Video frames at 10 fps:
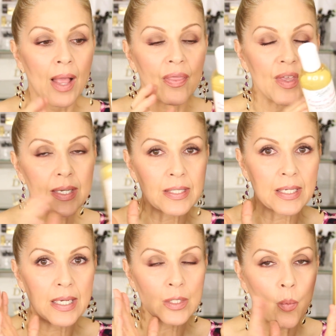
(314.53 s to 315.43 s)

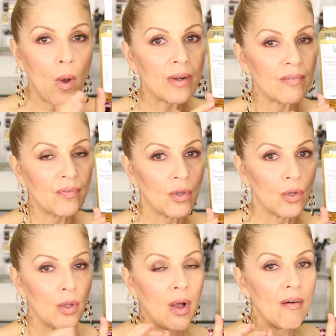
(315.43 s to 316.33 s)
This is
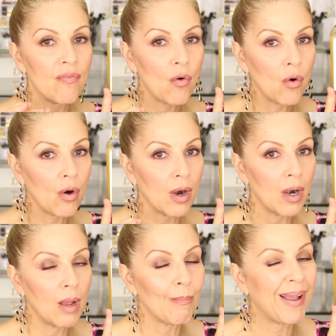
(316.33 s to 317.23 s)
wonderful
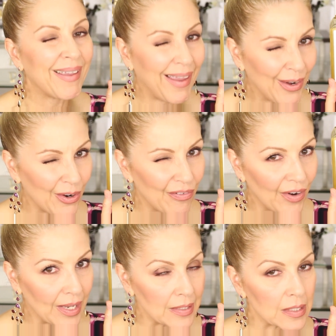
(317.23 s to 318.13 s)
for my gator
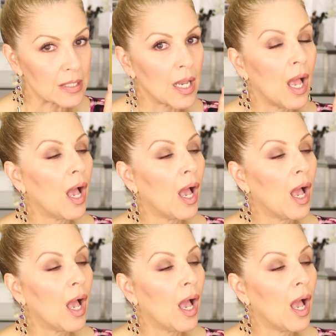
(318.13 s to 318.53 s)
friends